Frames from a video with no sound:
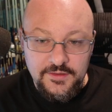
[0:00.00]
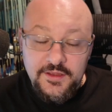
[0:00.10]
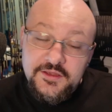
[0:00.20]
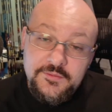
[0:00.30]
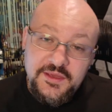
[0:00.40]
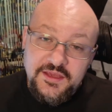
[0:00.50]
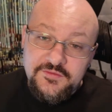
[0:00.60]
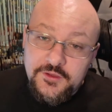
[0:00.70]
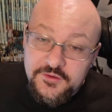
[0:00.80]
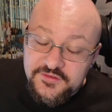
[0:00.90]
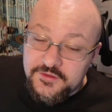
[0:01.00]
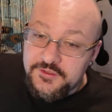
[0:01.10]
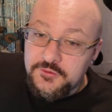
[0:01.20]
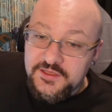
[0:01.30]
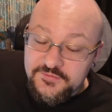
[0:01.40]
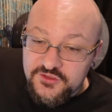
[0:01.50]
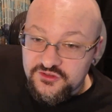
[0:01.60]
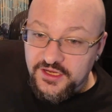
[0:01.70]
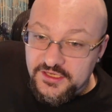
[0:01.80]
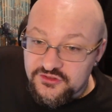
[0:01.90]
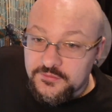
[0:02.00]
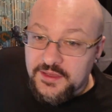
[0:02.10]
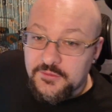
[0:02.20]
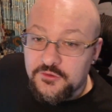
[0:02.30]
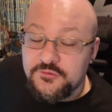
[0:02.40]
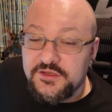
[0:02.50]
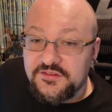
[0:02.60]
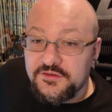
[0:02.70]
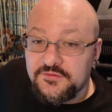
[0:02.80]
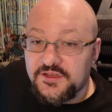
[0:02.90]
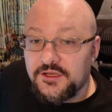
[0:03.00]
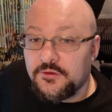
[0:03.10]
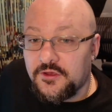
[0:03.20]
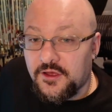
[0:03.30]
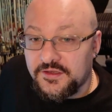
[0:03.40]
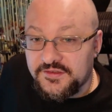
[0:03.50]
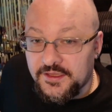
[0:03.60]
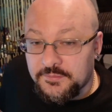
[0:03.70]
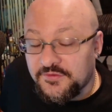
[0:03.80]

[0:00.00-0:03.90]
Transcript: You may have noticed a little bit of a change in my most recent video content.